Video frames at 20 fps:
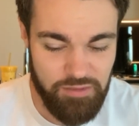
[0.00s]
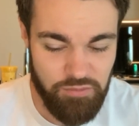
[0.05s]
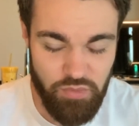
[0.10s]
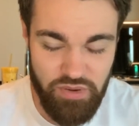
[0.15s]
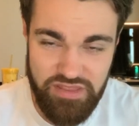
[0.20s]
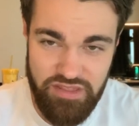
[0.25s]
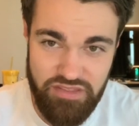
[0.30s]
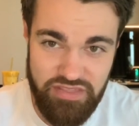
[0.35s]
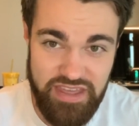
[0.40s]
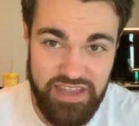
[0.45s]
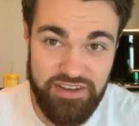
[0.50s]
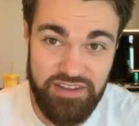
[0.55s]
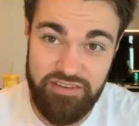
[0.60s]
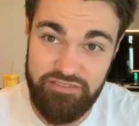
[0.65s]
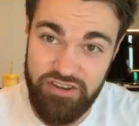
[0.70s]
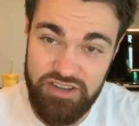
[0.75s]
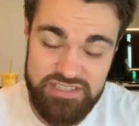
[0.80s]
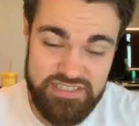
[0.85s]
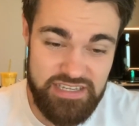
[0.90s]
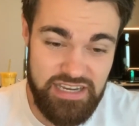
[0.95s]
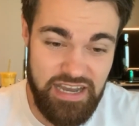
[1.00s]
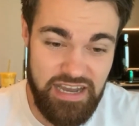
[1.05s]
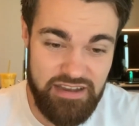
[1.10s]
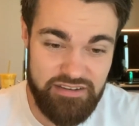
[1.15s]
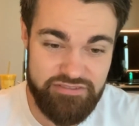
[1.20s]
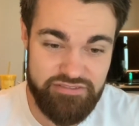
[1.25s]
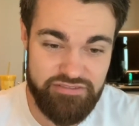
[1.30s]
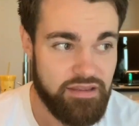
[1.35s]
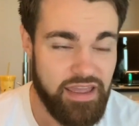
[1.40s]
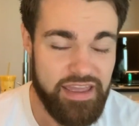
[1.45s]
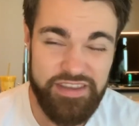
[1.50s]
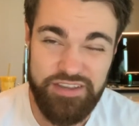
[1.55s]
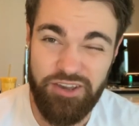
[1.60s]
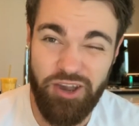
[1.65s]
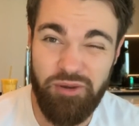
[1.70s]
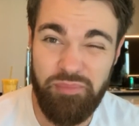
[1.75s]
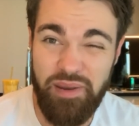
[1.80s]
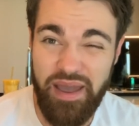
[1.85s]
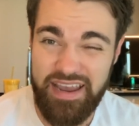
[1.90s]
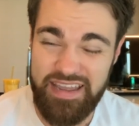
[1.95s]
whether they're diverse enough, and
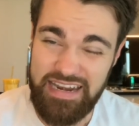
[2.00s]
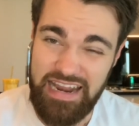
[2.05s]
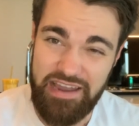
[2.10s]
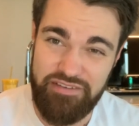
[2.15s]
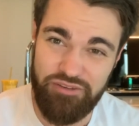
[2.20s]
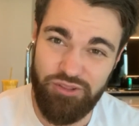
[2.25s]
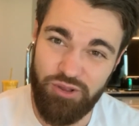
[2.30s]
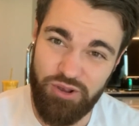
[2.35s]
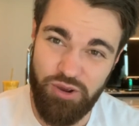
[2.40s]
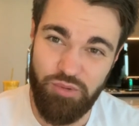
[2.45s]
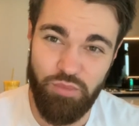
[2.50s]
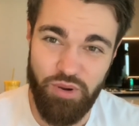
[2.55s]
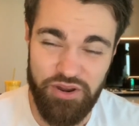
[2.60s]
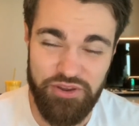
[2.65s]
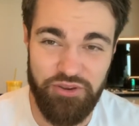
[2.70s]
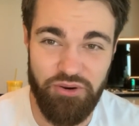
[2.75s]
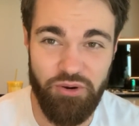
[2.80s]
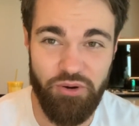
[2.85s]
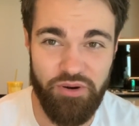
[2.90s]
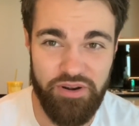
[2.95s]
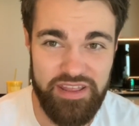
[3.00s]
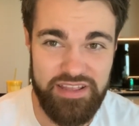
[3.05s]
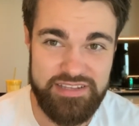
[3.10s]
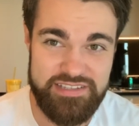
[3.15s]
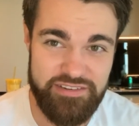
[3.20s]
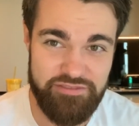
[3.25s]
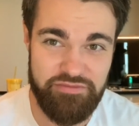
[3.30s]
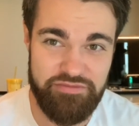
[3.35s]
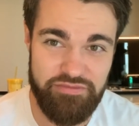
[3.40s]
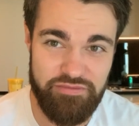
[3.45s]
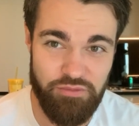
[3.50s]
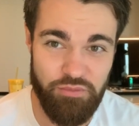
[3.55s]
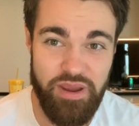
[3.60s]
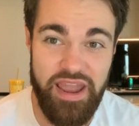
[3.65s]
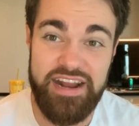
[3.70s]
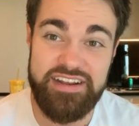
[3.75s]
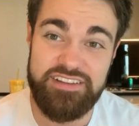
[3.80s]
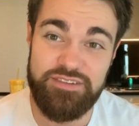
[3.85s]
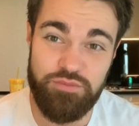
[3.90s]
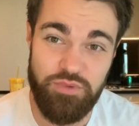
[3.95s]
go back and have a look at what your audience have
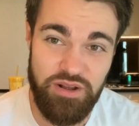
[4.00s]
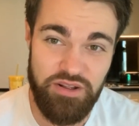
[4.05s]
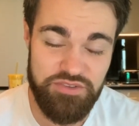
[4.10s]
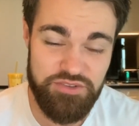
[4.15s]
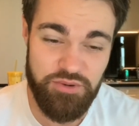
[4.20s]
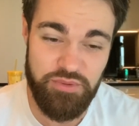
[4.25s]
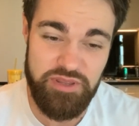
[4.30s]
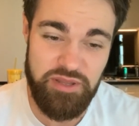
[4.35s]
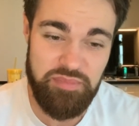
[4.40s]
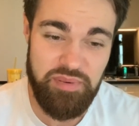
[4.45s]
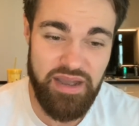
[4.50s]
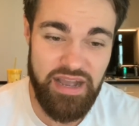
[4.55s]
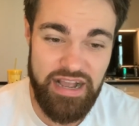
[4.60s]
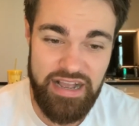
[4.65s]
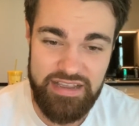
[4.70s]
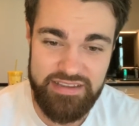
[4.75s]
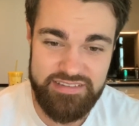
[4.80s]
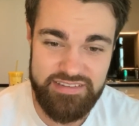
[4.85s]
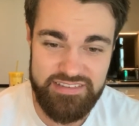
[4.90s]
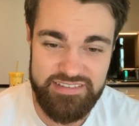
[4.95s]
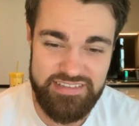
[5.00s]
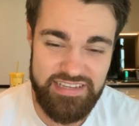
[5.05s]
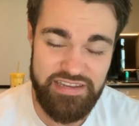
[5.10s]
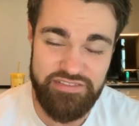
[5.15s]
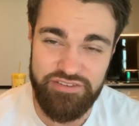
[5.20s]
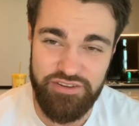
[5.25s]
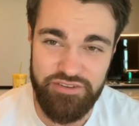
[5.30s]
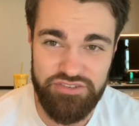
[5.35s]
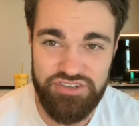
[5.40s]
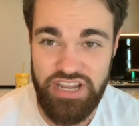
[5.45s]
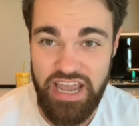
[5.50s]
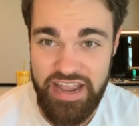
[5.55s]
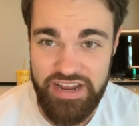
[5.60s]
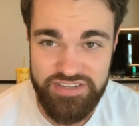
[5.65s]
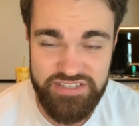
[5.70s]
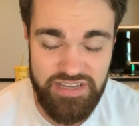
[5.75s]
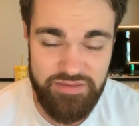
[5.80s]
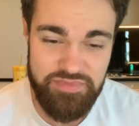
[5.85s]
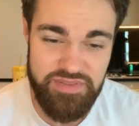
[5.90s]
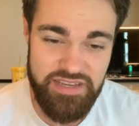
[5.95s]
reacted well to in the past and see if you've
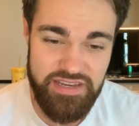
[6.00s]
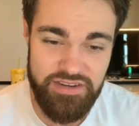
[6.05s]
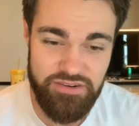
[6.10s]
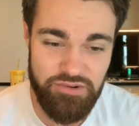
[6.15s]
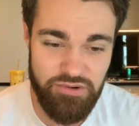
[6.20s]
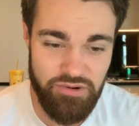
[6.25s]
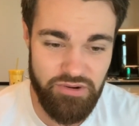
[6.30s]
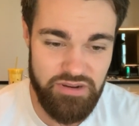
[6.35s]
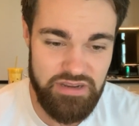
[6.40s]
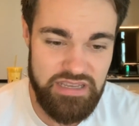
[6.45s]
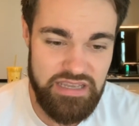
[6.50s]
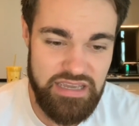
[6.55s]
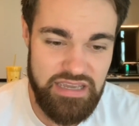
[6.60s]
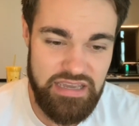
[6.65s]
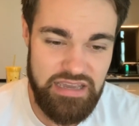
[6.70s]
changed something, or